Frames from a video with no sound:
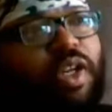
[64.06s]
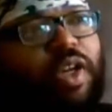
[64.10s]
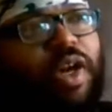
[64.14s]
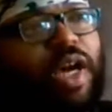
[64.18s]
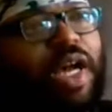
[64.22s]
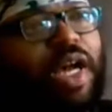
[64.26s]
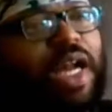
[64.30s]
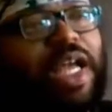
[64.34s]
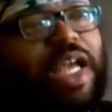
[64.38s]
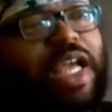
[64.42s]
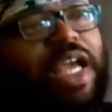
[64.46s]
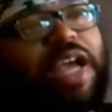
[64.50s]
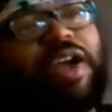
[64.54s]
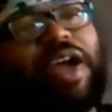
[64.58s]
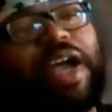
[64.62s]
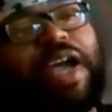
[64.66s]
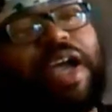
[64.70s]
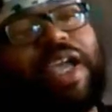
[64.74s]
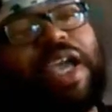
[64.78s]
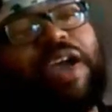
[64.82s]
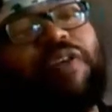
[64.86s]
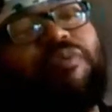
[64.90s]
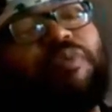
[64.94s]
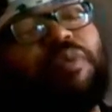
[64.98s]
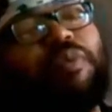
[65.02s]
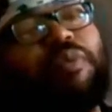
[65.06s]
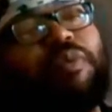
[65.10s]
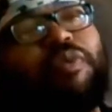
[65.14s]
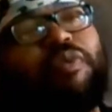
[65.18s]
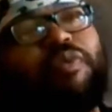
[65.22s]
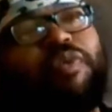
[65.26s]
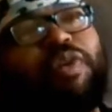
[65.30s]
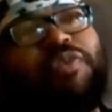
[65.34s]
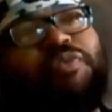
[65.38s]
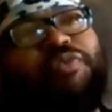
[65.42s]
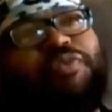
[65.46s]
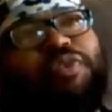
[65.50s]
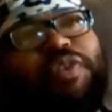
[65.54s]
I can't I can't
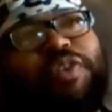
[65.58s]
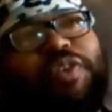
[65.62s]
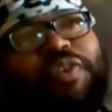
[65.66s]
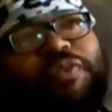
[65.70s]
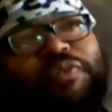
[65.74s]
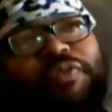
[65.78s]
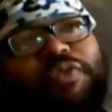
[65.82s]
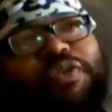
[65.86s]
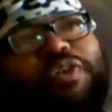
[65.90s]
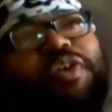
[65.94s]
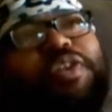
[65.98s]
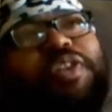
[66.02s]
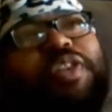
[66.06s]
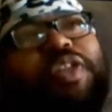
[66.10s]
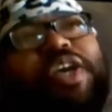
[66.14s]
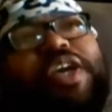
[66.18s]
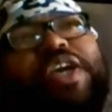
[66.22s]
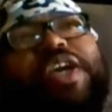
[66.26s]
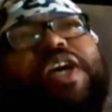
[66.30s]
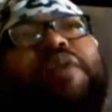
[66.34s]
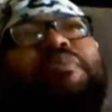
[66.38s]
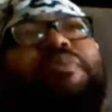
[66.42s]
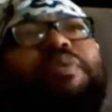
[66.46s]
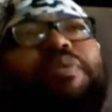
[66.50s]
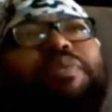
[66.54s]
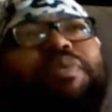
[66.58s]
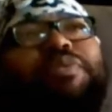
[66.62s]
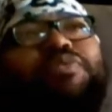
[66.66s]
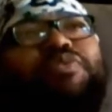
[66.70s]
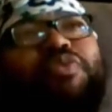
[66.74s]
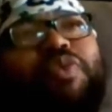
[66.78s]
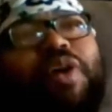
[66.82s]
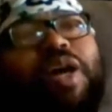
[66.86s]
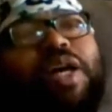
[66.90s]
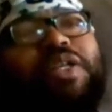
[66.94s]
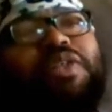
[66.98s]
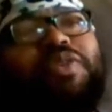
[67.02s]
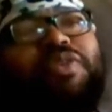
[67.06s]
remember the full thing. I remember
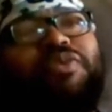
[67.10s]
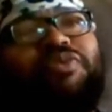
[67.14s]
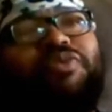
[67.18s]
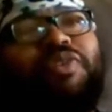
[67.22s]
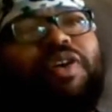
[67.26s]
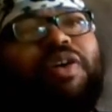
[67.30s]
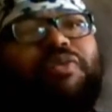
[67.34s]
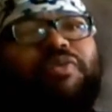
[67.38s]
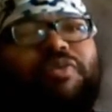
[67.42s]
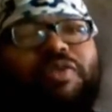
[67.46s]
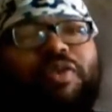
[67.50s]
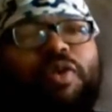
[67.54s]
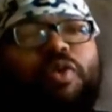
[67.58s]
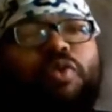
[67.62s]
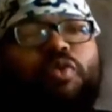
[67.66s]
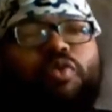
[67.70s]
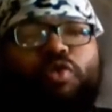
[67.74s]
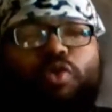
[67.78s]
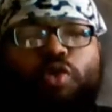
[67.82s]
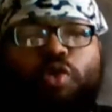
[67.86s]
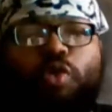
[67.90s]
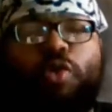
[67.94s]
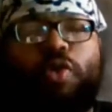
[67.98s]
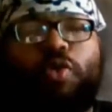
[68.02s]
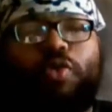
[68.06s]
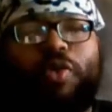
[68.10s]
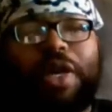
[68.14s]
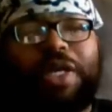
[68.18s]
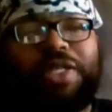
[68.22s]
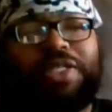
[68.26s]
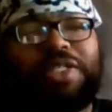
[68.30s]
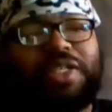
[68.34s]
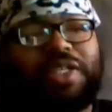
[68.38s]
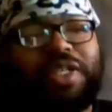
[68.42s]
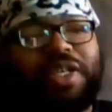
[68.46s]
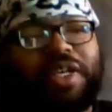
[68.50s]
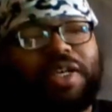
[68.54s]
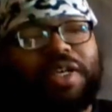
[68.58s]
watching, you know, doing
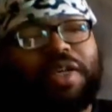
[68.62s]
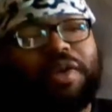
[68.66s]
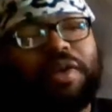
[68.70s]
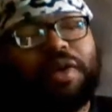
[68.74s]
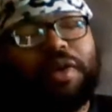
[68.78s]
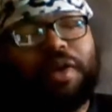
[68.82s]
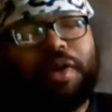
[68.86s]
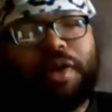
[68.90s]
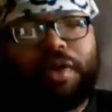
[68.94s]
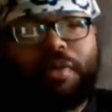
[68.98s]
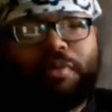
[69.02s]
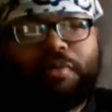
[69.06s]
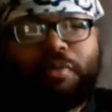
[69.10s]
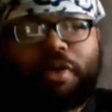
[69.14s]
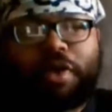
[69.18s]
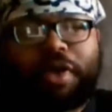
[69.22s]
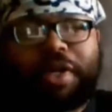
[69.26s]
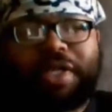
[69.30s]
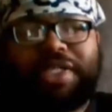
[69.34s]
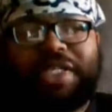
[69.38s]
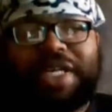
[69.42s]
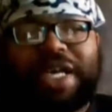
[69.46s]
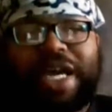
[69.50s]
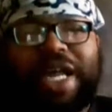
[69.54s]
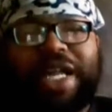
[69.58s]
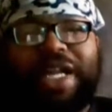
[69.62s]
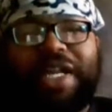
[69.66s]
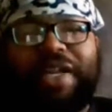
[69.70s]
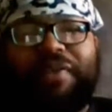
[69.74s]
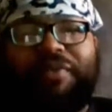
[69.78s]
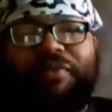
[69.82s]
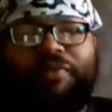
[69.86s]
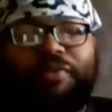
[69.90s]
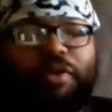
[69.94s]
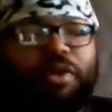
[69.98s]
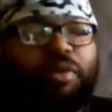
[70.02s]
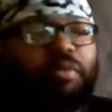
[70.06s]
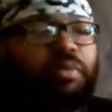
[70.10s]
watching the Marcus Allen
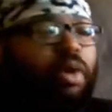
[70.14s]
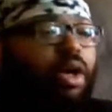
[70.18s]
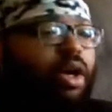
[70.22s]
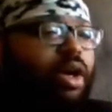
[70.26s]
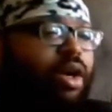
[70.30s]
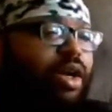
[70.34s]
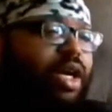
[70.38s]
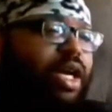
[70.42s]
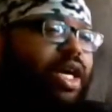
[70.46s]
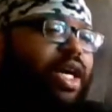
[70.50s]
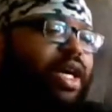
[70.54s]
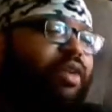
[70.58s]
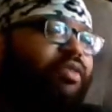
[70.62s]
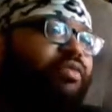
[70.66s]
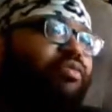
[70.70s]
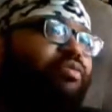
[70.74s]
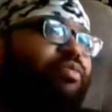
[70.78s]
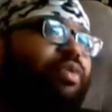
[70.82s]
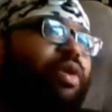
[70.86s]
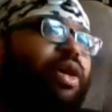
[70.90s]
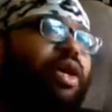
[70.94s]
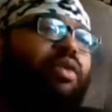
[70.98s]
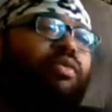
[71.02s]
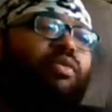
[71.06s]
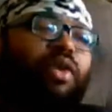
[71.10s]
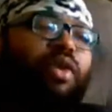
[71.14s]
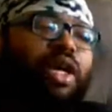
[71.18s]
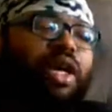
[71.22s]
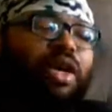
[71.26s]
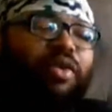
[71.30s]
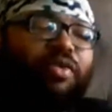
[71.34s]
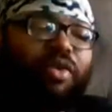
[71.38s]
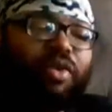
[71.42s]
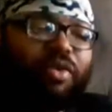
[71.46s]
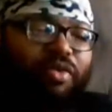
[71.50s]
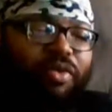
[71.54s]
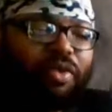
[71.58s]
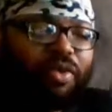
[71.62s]
football life, but
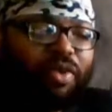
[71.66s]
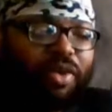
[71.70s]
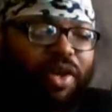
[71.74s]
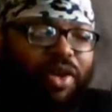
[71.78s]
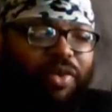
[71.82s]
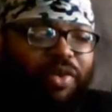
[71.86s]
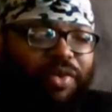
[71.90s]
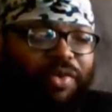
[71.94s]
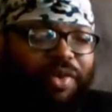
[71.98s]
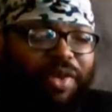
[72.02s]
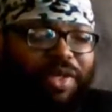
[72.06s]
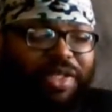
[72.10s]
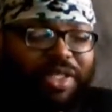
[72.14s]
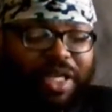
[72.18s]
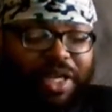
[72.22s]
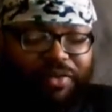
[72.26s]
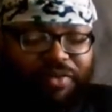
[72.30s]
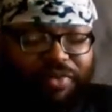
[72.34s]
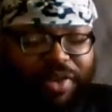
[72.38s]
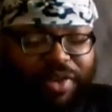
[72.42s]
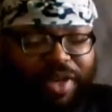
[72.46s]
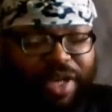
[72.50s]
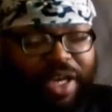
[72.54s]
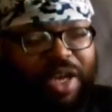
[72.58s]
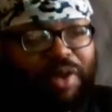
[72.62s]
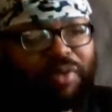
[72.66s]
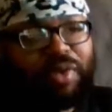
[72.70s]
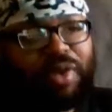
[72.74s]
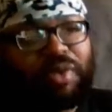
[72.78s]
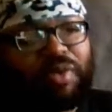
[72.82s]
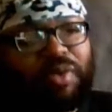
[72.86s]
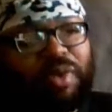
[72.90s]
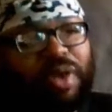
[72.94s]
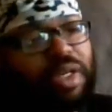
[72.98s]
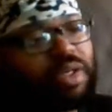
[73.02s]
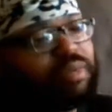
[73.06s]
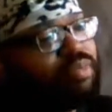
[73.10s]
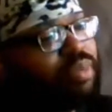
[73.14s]
whatever, whatever it was, and I forget what it
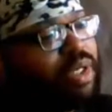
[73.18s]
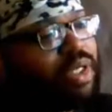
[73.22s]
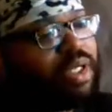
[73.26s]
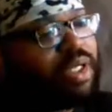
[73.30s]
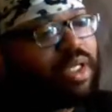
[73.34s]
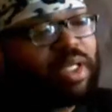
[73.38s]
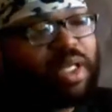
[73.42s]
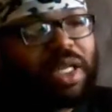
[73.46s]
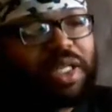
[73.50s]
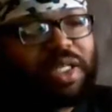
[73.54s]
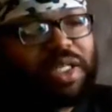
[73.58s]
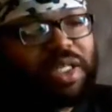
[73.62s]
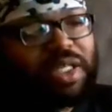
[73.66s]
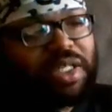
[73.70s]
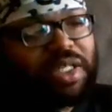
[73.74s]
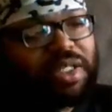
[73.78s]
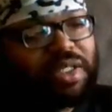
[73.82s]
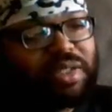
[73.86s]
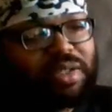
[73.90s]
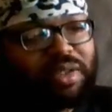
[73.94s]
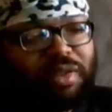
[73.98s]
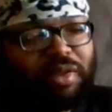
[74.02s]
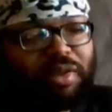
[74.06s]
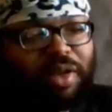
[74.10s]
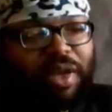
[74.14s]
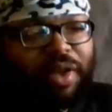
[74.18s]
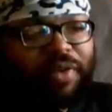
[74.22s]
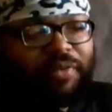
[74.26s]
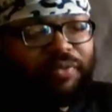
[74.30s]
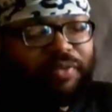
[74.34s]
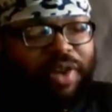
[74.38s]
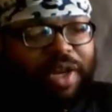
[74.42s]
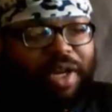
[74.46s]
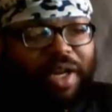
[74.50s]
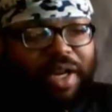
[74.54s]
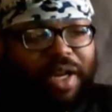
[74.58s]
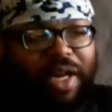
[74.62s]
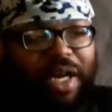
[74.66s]
was, but they just, you know, they
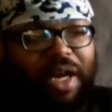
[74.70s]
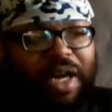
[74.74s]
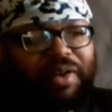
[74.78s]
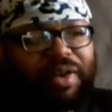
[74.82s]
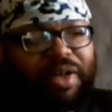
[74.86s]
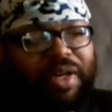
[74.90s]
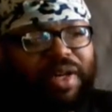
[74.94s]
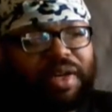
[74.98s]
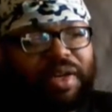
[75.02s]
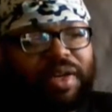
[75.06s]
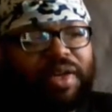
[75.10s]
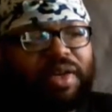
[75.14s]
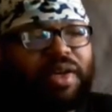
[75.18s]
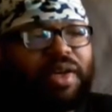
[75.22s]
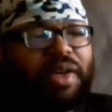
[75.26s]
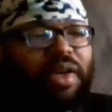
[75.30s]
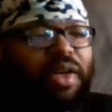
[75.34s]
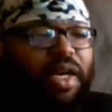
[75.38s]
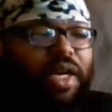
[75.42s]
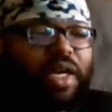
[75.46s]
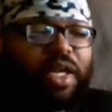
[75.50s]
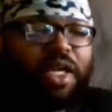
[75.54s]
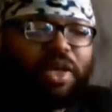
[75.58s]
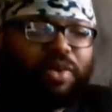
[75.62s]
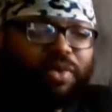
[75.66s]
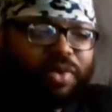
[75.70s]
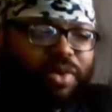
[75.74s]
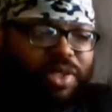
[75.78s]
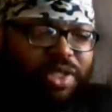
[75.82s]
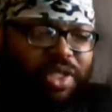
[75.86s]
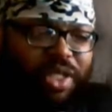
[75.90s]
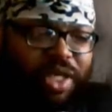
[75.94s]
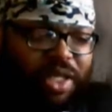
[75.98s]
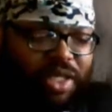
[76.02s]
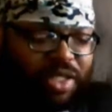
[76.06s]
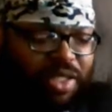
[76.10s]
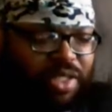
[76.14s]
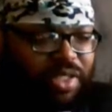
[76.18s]
fell out, and, and he was
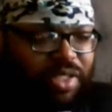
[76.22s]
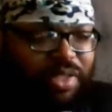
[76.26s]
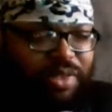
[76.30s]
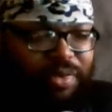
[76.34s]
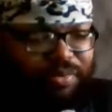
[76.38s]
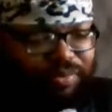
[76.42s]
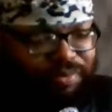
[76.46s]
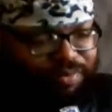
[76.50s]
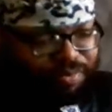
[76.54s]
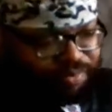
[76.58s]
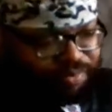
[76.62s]
just,